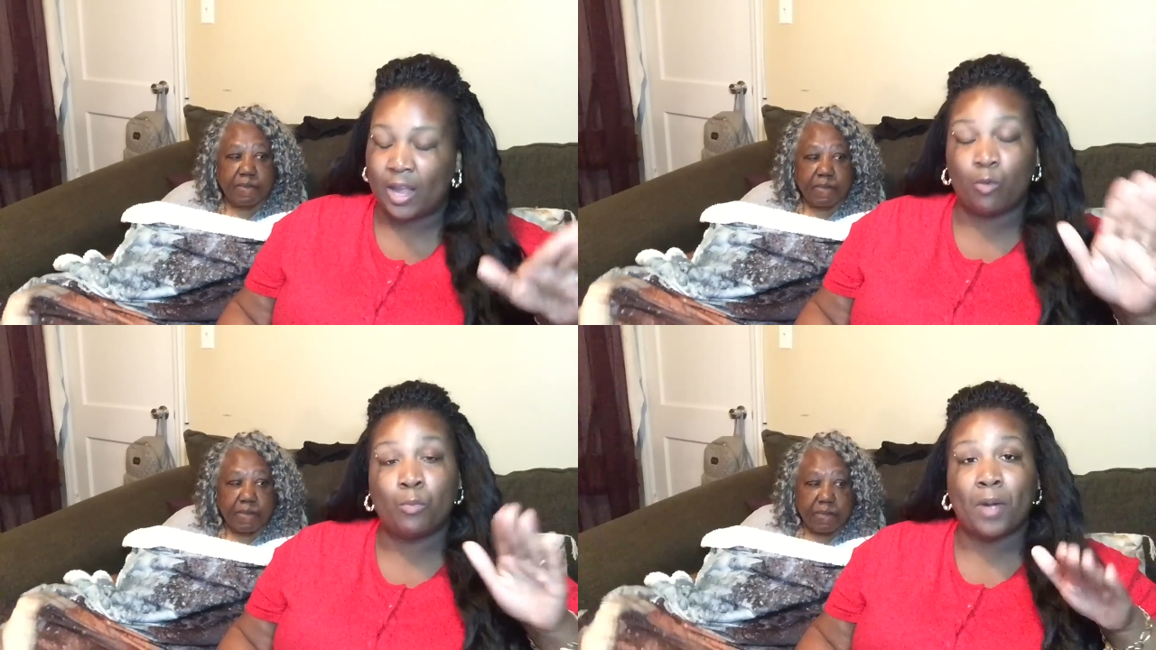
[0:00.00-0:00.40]

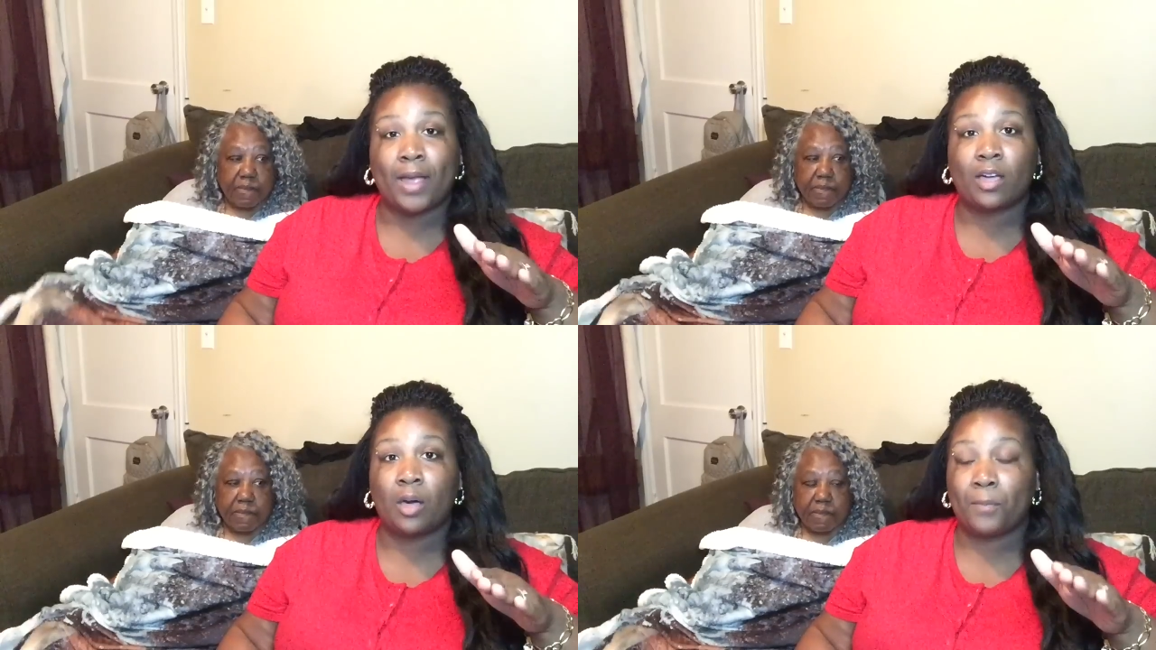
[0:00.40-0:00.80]
Speaker 1: and we
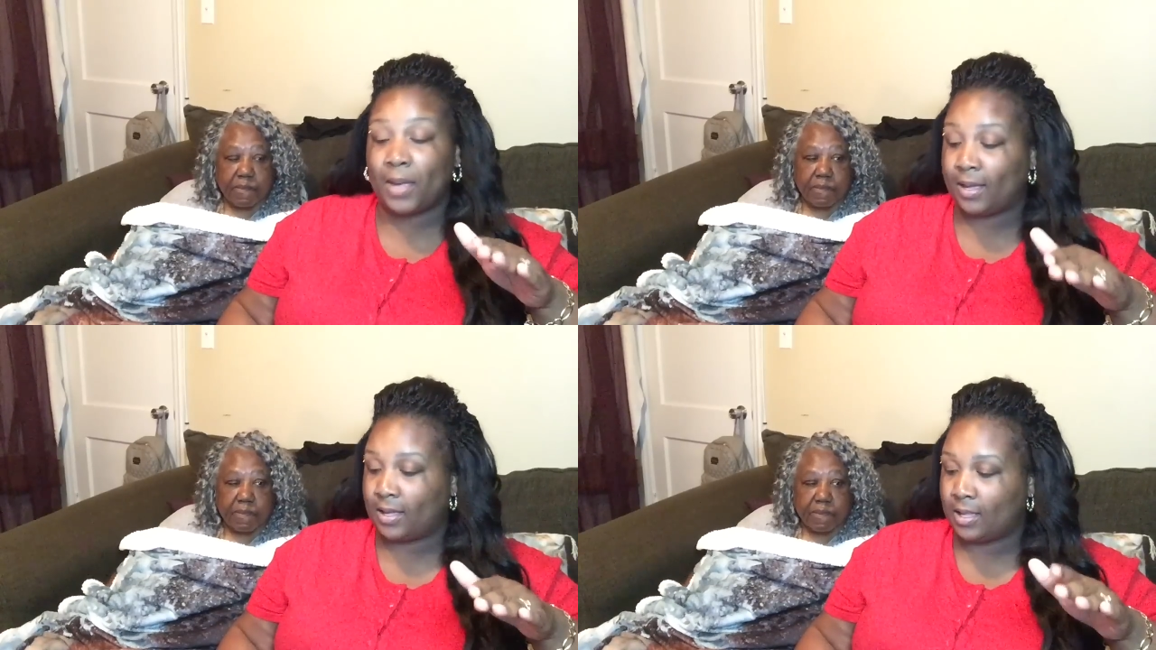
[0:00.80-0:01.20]
might come
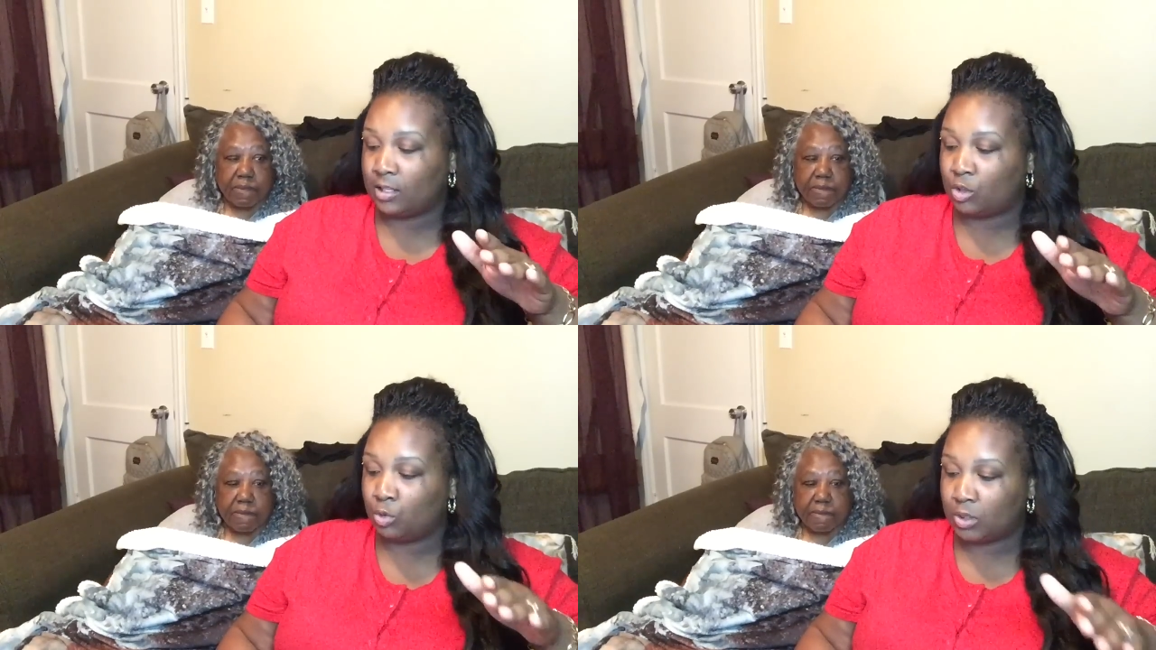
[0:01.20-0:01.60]
back
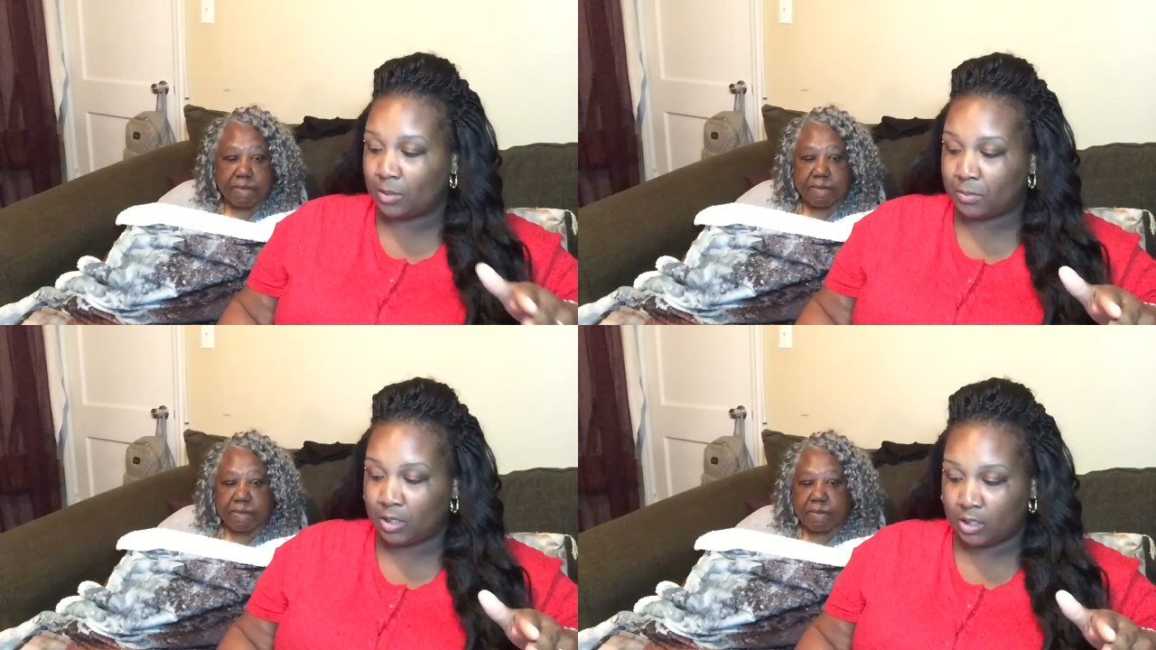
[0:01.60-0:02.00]
and do
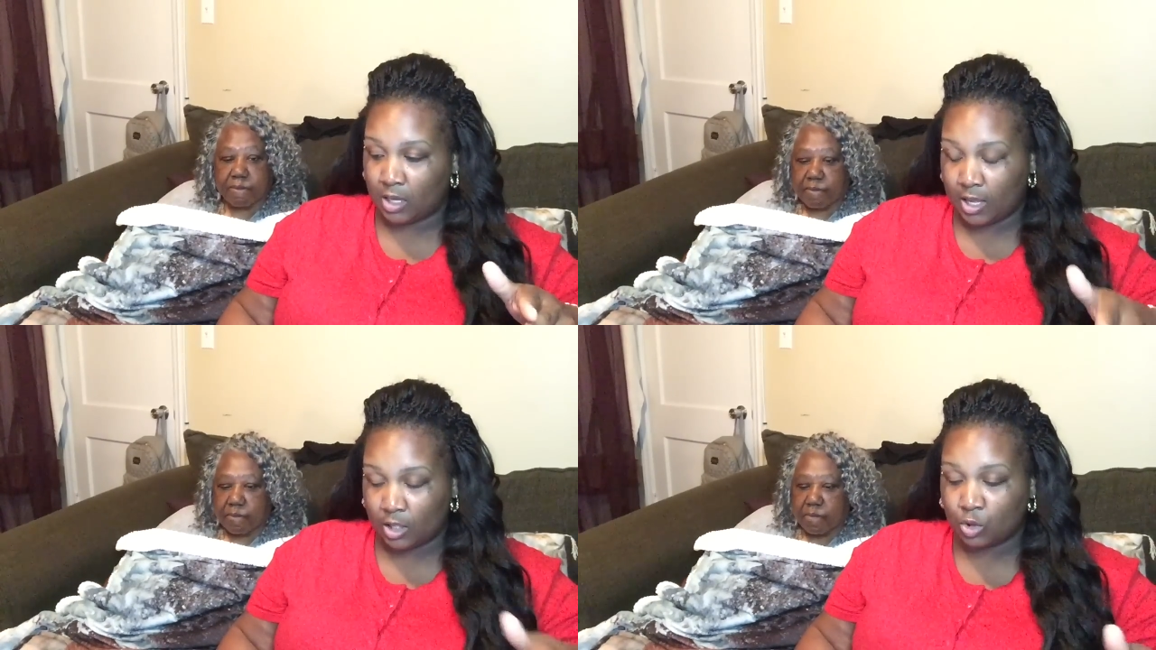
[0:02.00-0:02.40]

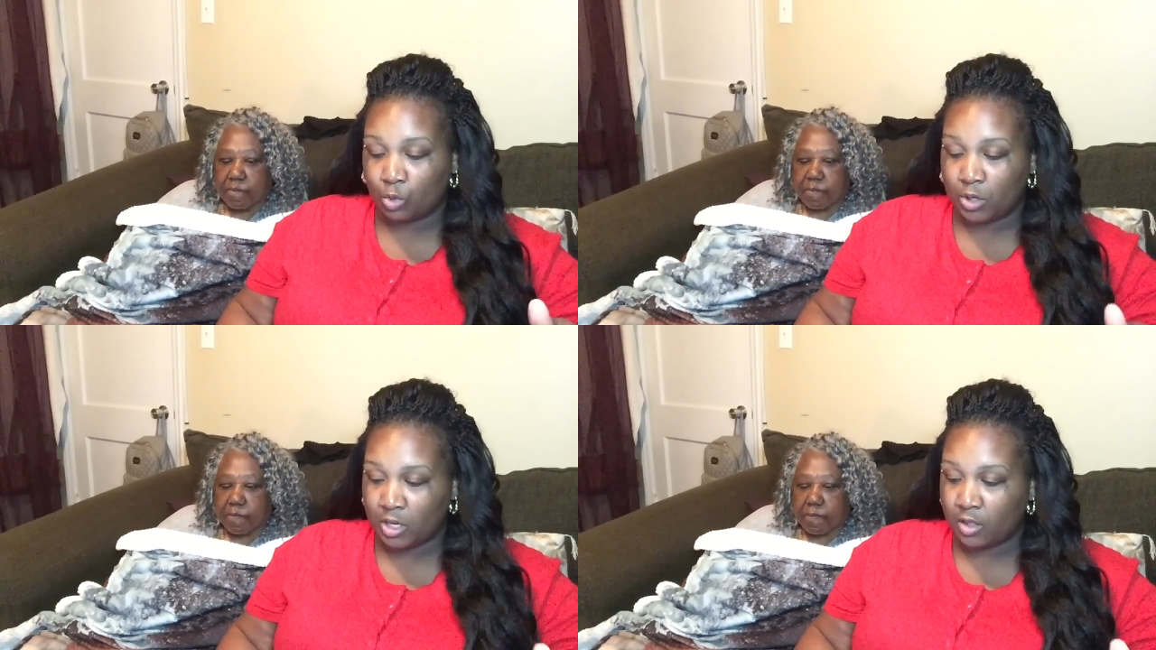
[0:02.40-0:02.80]
something
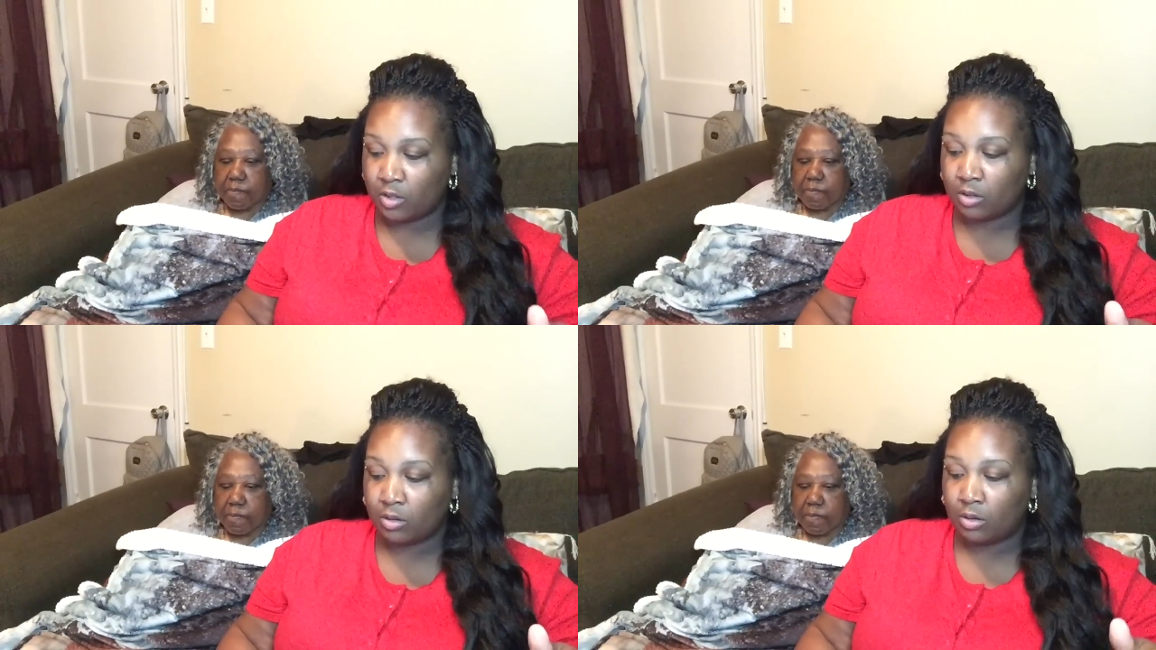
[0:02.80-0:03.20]
do
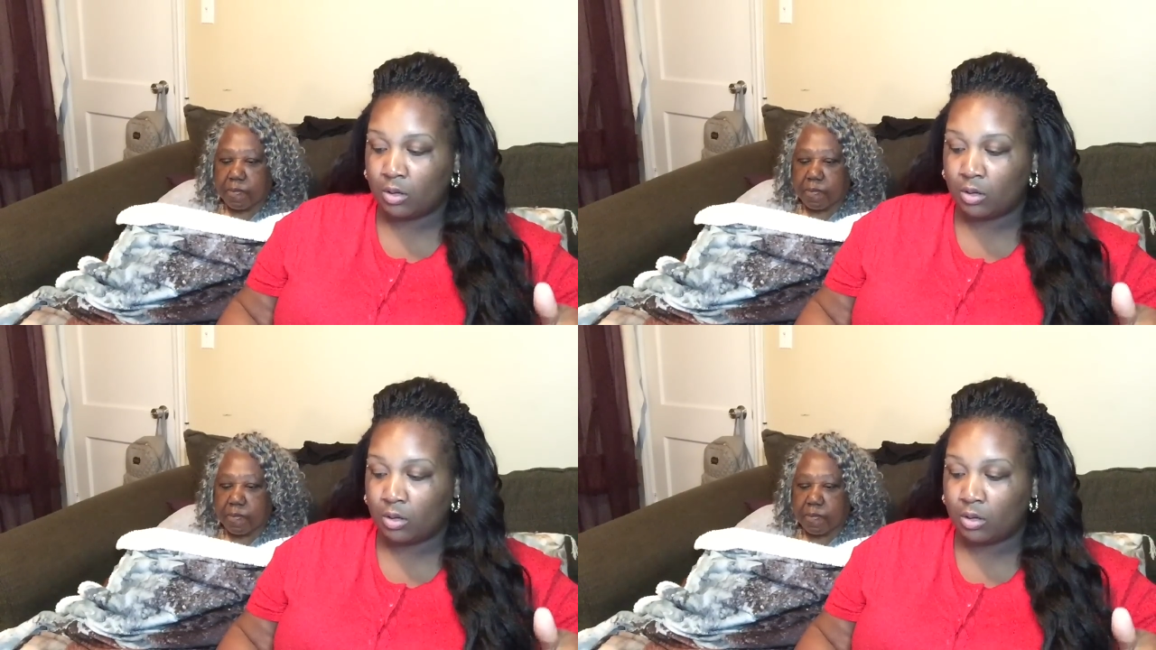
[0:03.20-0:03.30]
another